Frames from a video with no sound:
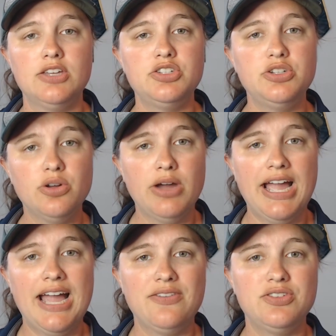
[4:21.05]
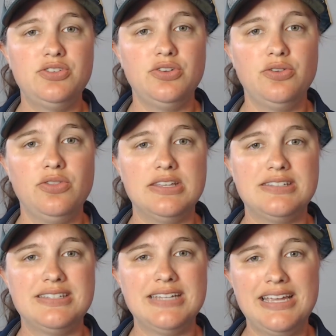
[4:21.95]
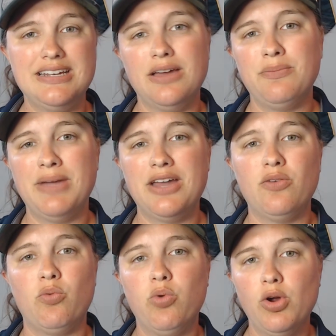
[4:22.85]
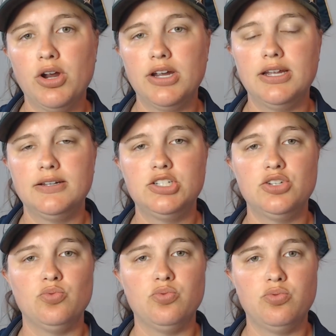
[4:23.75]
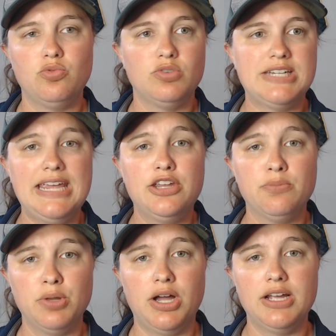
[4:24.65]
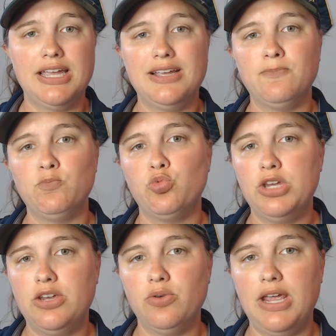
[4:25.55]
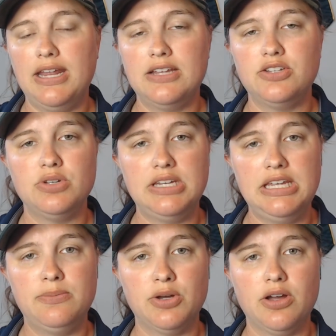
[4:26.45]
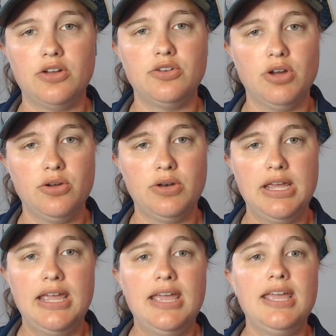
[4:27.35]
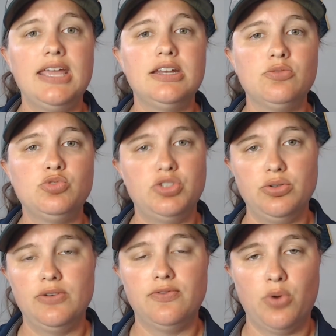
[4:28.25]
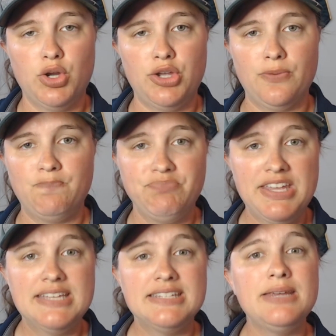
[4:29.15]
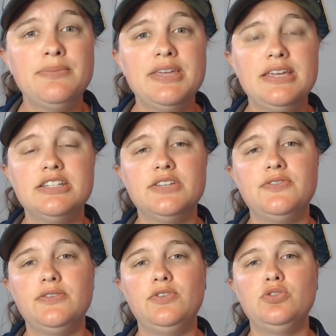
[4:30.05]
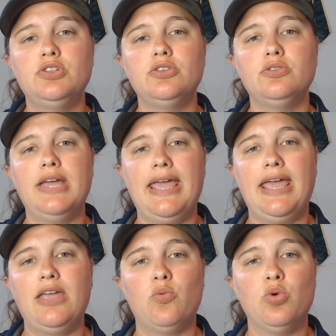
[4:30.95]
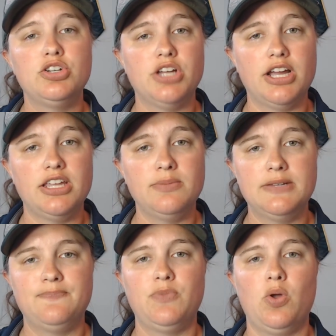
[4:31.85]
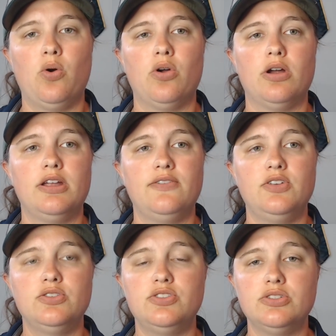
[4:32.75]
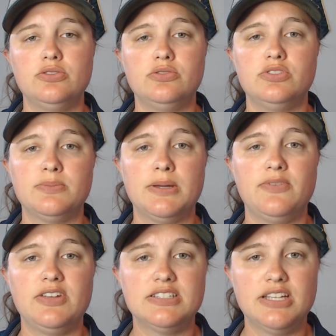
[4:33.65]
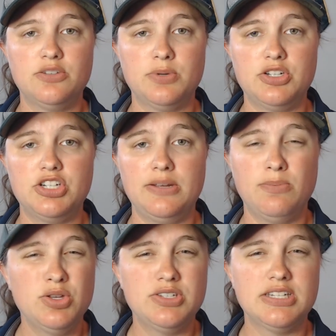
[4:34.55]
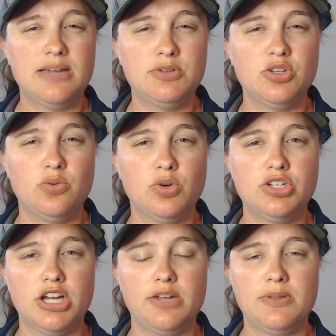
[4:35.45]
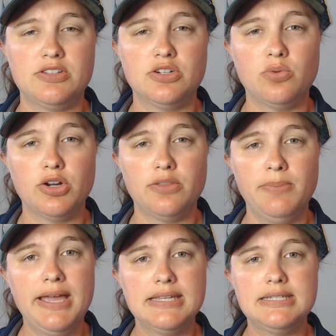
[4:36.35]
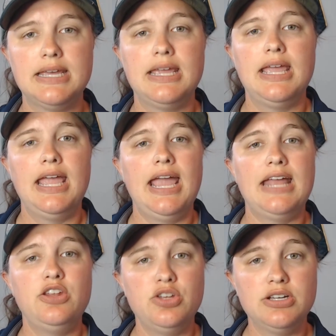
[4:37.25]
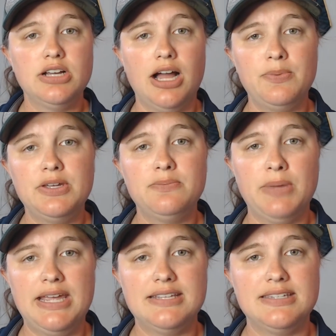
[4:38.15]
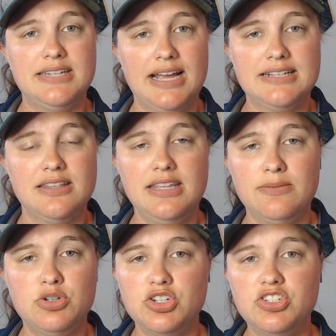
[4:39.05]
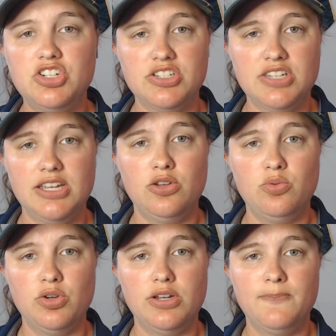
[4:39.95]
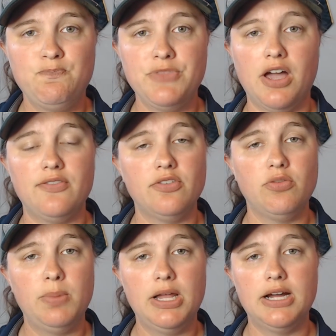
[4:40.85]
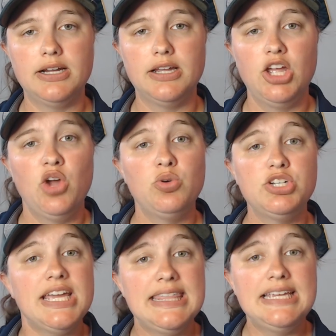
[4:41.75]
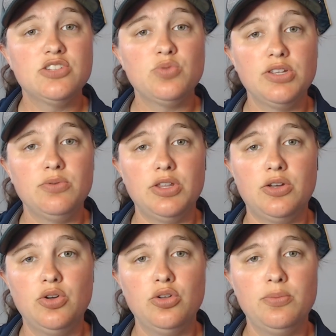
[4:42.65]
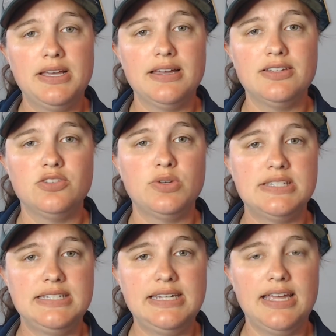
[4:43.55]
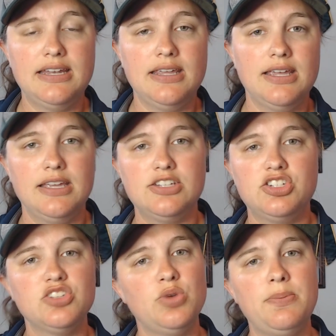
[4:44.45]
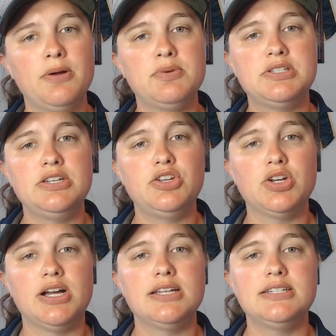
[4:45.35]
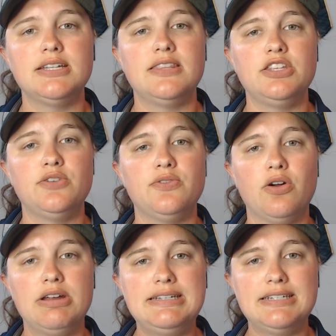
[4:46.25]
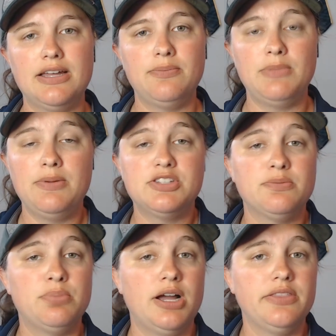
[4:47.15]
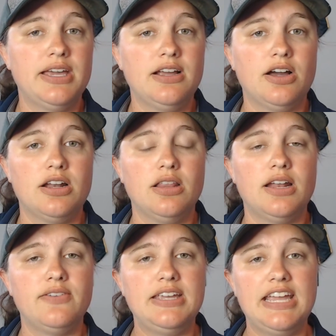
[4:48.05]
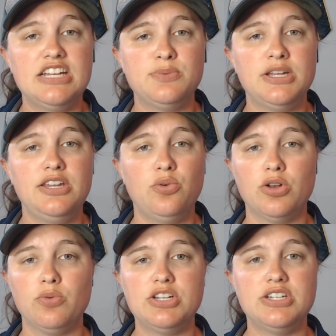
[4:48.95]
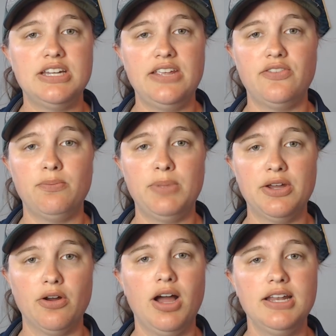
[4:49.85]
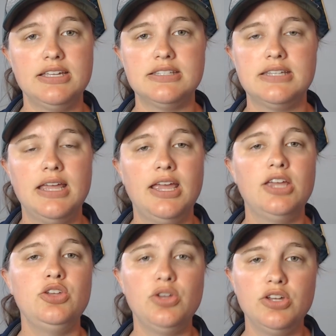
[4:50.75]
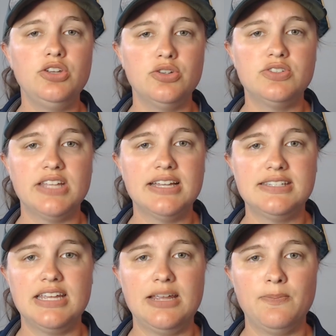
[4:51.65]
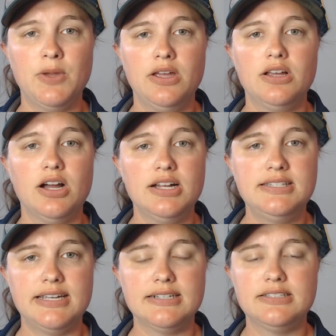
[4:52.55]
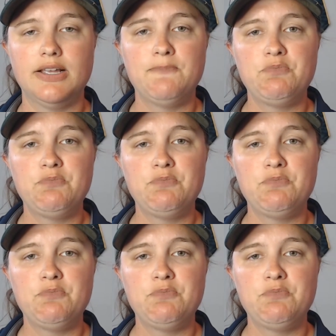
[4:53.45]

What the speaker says: So you don't have to do the second amount of work to take your blog and recreate it into an ebook on your own. It'll do it for you. Same thing as if you do a Word document or if you do some type of Excel spreadsheet. Most of the time it's a Word document that's going to work the best, and you can copy and paste the text and the images just like you would off of a blog, which I think is really, really cool because once again, it's just repurposing your content that you've already done. Maybe it's a blog that got a lot of engagement and you want to reach an even bigger audience. You can use that same context.